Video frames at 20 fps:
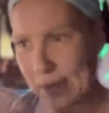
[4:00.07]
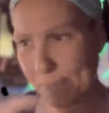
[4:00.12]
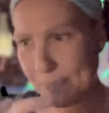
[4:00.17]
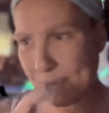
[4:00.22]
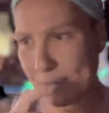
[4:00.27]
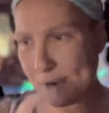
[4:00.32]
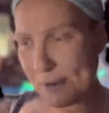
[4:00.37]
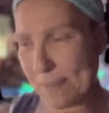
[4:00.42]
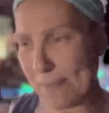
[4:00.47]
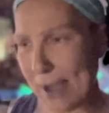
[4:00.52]
to
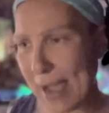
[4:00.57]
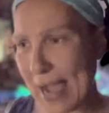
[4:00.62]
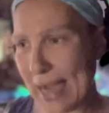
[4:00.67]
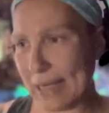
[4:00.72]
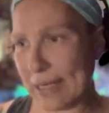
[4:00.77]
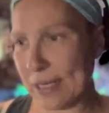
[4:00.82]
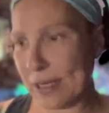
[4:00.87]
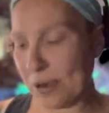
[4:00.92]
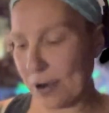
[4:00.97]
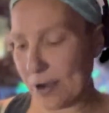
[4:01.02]
put a
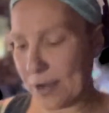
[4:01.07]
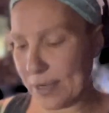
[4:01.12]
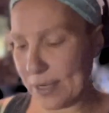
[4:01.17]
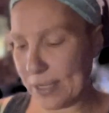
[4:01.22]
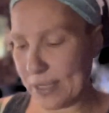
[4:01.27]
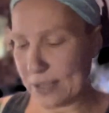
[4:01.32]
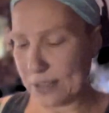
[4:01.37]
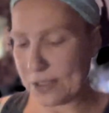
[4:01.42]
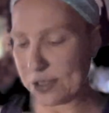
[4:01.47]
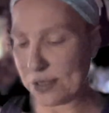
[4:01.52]
magnet on
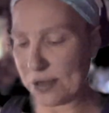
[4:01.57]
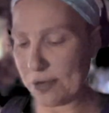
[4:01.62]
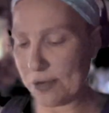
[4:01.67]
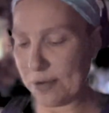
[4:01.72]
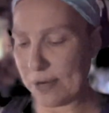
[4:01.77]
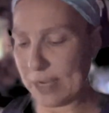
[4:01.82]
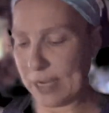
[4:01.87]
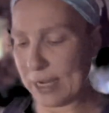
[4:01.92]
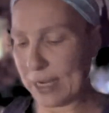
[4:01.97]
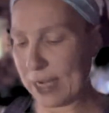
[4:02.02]
it,
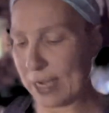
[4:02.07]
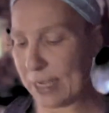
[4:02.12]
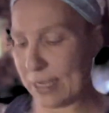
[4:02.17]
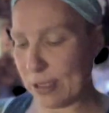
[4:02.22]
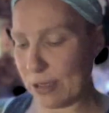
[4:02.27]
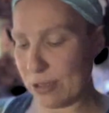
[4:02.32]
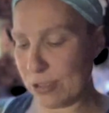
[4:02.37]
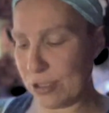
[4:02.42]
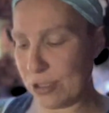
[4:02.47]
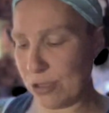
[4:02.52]
so it kind of,
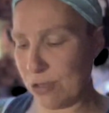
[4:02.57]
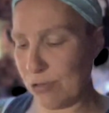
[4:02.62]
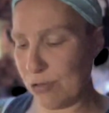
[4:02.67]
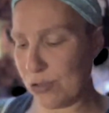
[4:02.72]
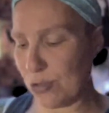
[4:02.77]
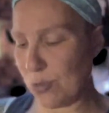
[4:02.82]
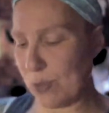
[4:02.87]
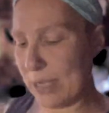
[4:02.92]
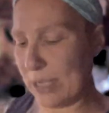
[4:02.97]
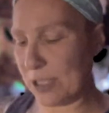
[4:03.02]
there's two
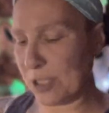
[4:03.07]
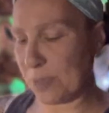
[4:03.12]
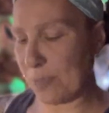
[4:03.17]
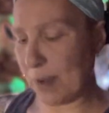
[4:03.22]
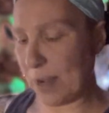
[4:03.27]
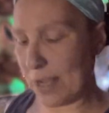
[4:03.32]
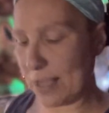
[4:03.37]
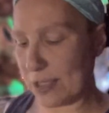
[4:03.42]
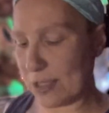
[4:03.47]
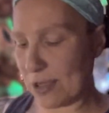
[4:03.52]
sweet
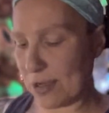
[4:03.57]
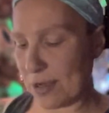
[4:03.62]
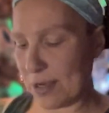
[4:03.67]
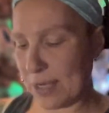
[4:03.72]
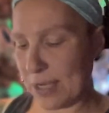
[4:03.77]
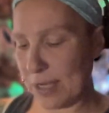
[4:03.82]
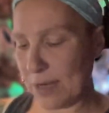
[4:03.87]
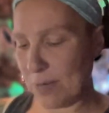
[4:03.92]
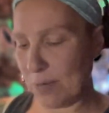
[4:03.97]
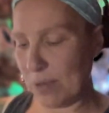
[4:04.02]
spots on
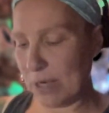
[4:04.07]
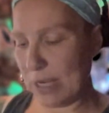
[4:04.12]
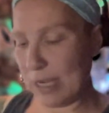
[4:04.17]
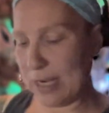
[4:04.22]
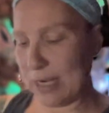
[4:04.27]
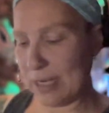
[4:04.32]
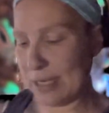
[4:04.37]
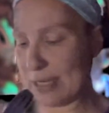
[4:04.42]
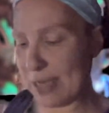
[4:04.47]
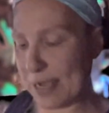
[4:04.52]
it, and
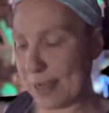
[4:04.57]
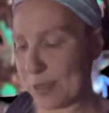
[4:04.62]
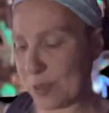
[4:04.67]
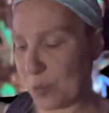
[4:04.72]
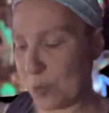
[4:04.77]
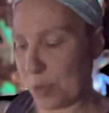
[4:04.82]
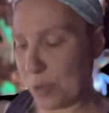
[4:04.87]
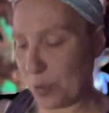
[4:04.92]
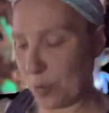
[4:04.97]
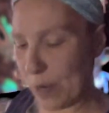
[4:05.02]
it takes
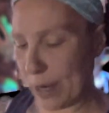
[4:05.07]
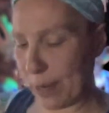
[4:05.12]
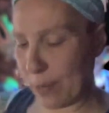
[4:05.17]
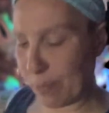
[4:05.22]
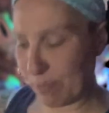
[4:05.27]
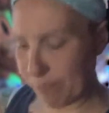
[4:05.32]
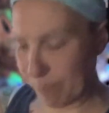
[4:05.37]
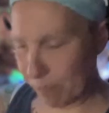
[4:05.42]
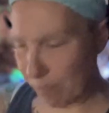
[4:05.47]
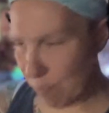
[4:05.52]
one away
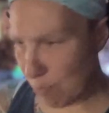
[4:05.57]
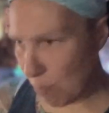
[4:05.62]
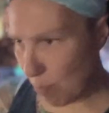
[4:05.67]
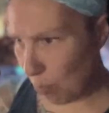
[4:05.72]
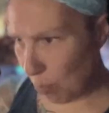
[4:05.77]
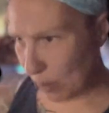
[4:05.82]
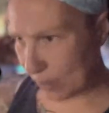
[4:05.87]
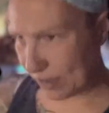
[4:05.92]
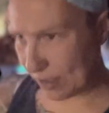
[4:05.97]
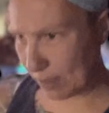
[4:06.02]

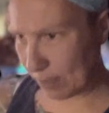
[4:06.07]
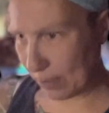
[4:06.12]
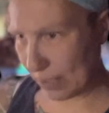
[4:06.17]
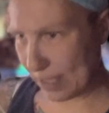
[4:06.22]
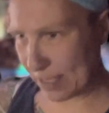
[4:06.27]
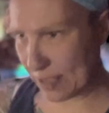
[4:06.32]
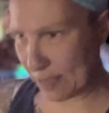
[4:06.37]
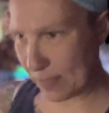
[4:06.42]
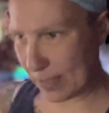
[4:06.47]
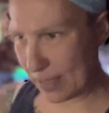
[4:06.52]
with the
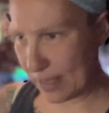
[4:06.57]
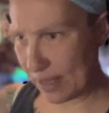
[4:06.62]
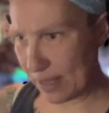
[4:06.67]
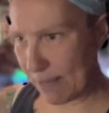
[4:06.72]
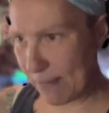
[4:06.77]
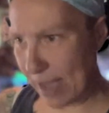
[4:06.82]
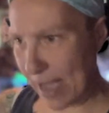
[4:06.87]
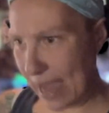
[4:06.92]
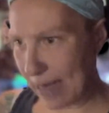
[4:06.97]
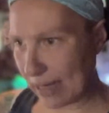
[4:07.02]
placement of the
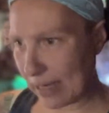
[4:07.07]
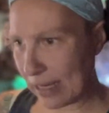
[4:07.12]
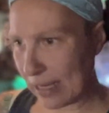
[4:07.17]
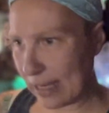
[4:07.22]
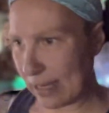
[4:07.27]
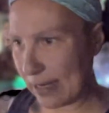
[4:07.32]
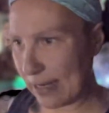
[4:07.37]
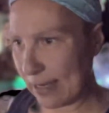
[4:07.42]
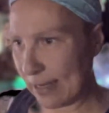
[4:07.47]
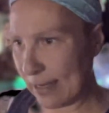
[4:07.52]
magnet.